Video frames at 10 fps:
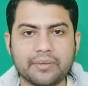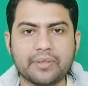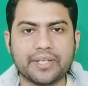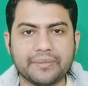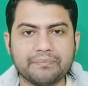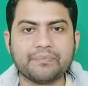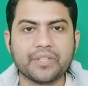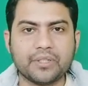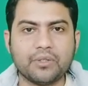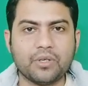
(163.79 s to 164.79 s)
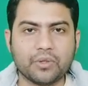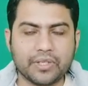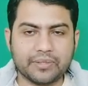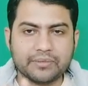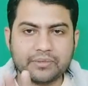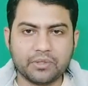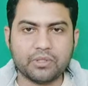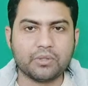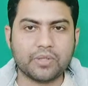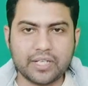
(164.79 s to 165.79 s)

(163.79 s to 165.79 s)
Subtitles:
Okay, don't worry.